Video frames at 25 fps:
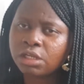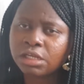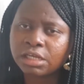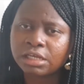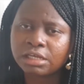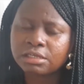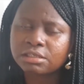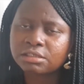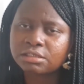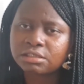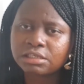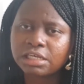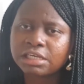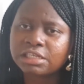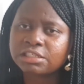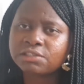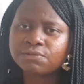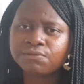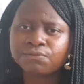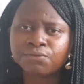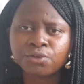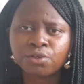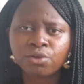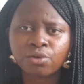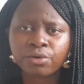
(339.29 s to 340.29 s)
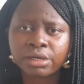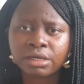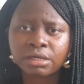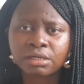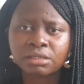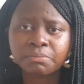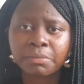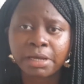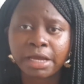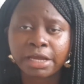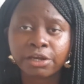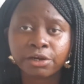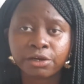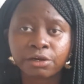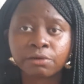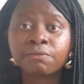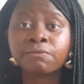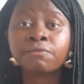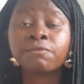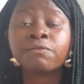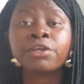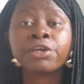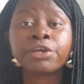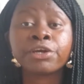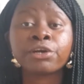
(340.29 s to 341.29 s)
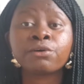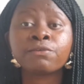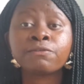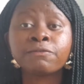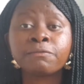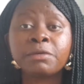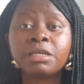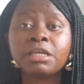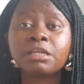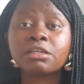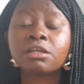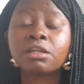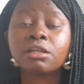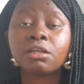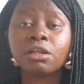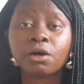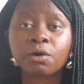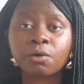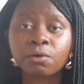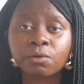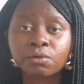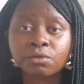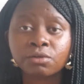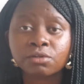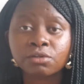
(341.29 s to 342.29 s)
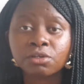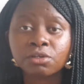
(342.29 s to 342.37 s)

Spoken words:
this is fueled by her fear of being alone.